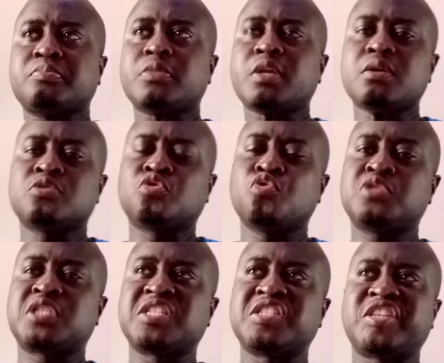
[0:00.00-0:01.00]
So
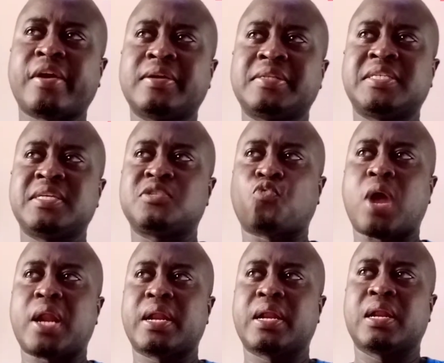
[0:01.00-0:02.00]
sincerity is
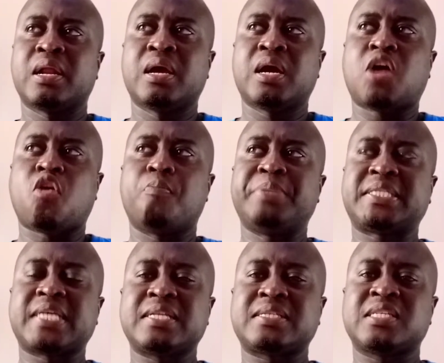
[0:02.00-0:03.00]
one,
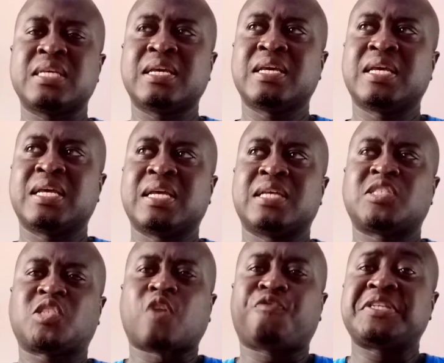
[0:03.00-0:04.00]
competence,
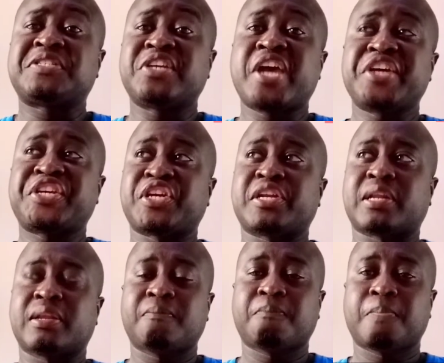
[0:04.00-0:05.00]
sophistication.
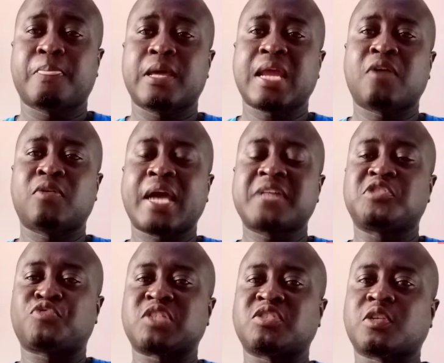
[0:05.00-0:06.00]
And I would like to stress
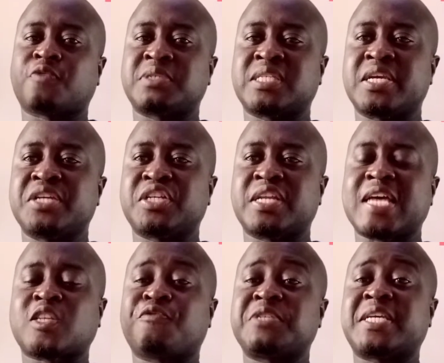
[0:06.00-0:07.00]
on sophistication. They are
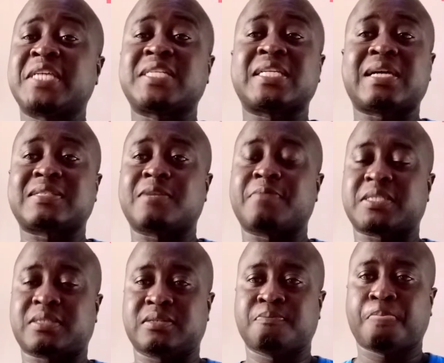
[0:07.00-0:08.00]
sophisticated customers.
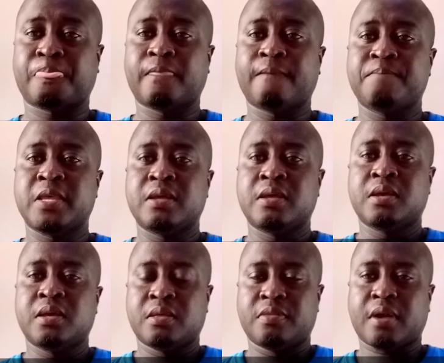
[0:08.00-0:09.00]

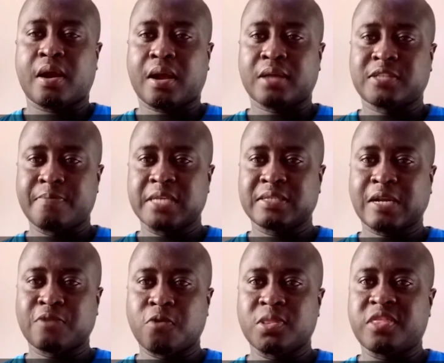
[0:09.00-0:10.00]
There are customers that
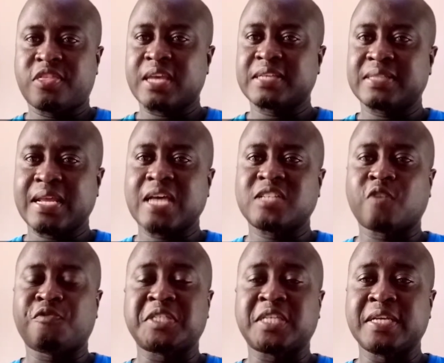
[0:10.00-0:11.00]
want things that are
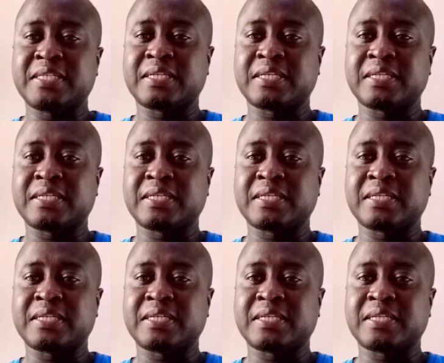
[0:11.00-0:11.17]
sophisticated.